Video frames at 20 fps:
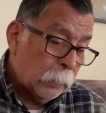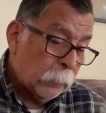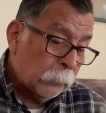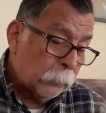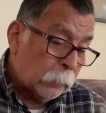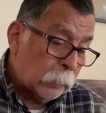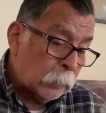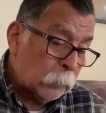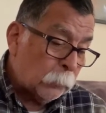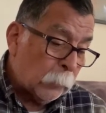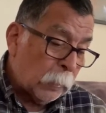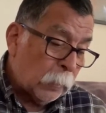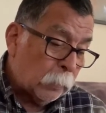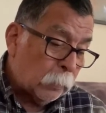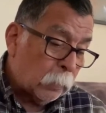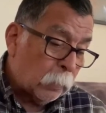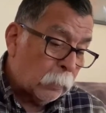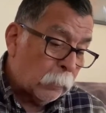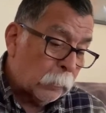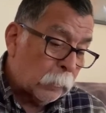"These
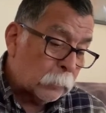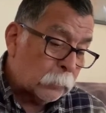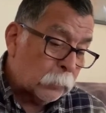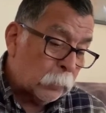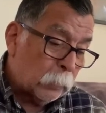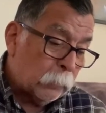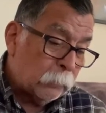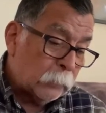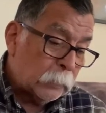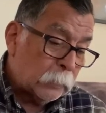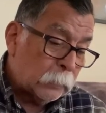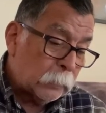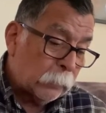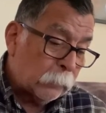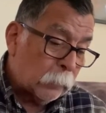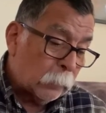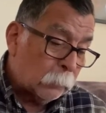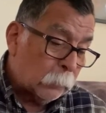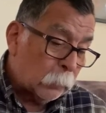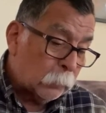men are the servants
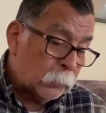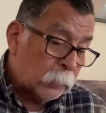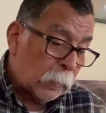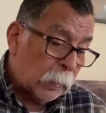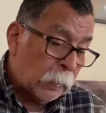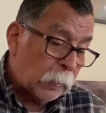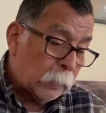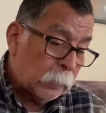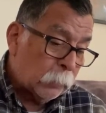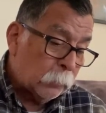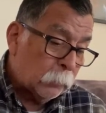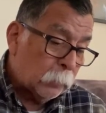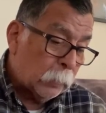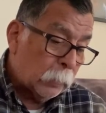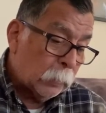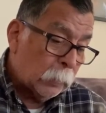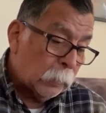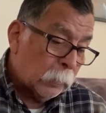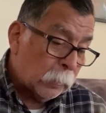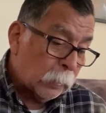of the Most High
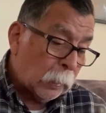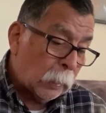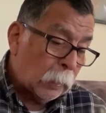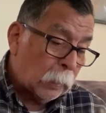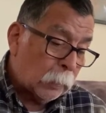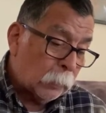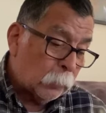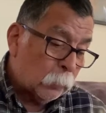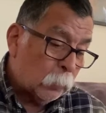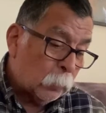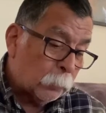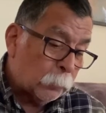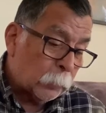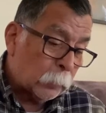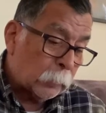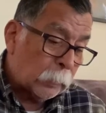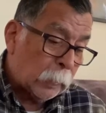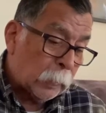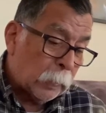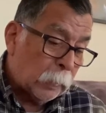God who
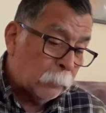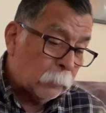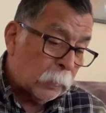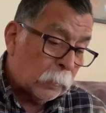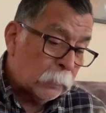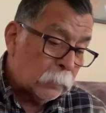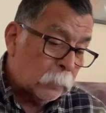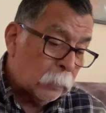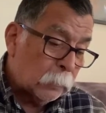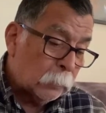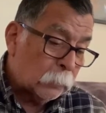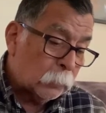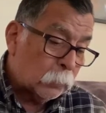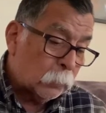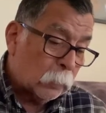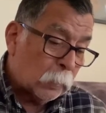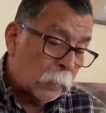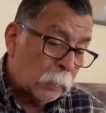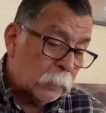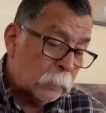proclaim
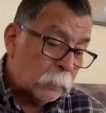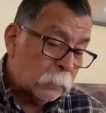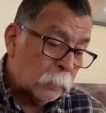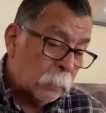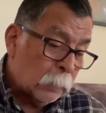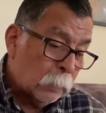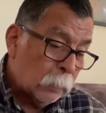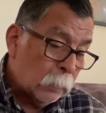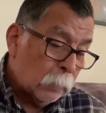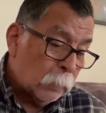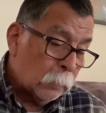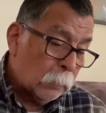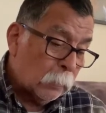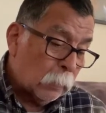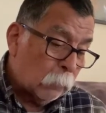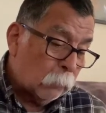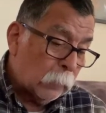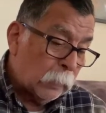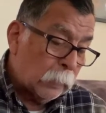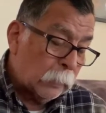to us
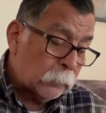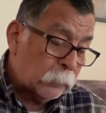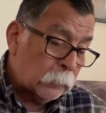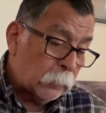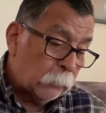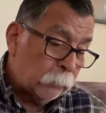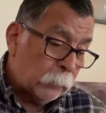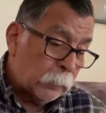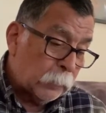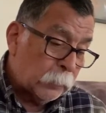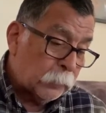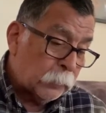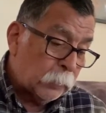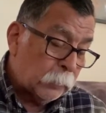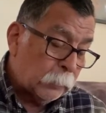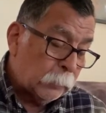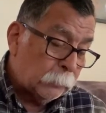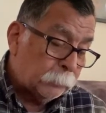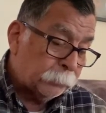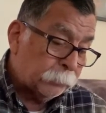the way of
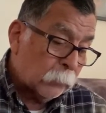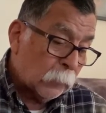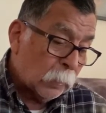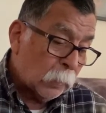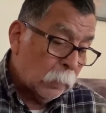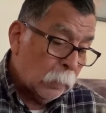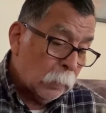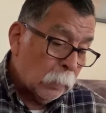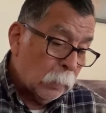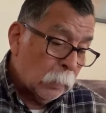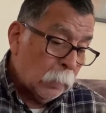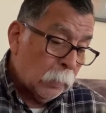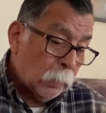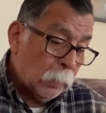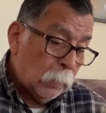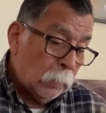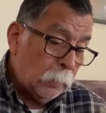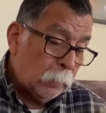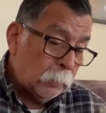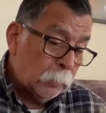salvation."
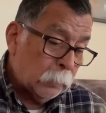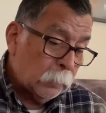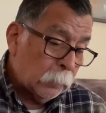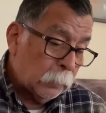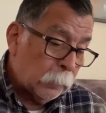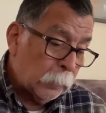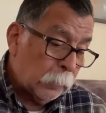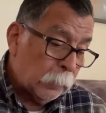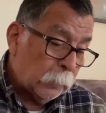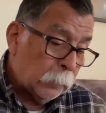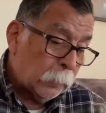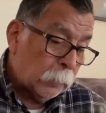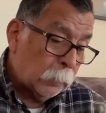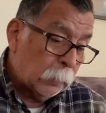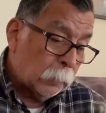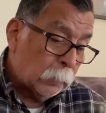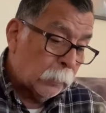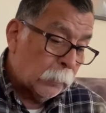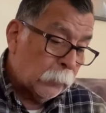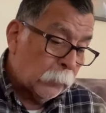And
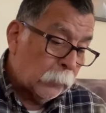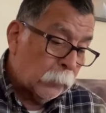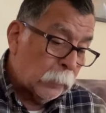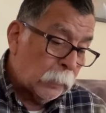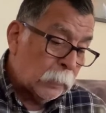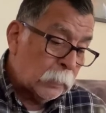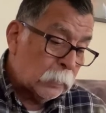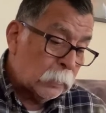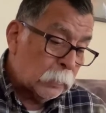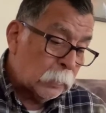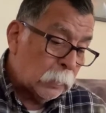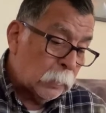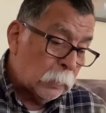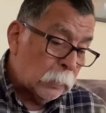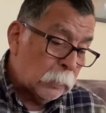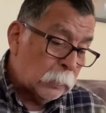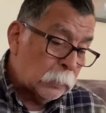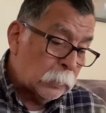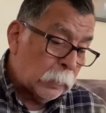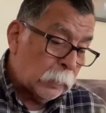this
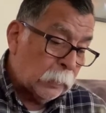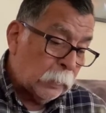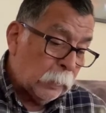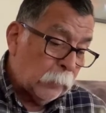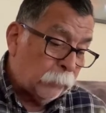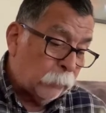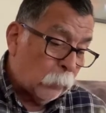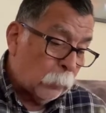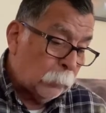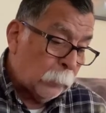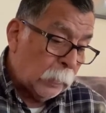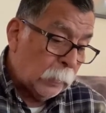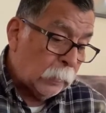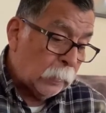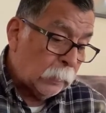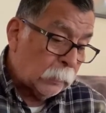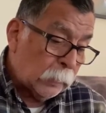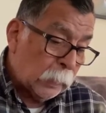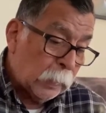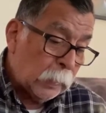she did for
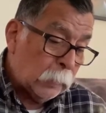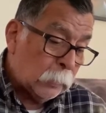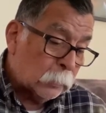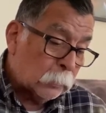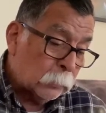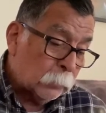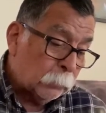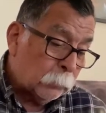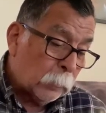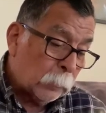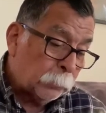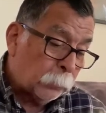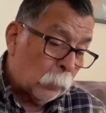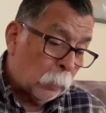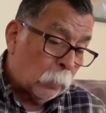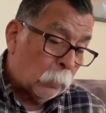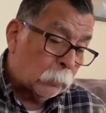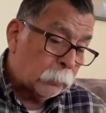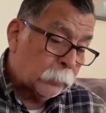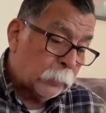many days, but
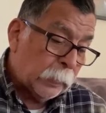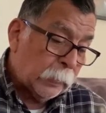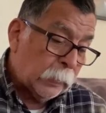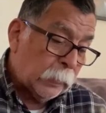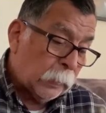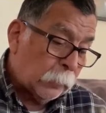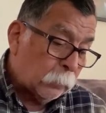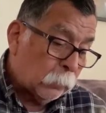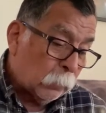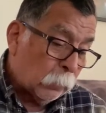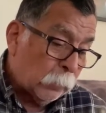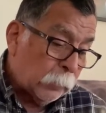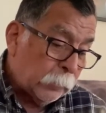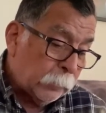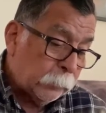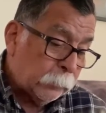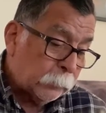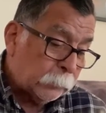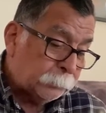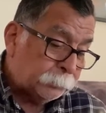Paul, greatly
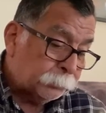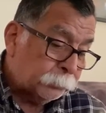annoyed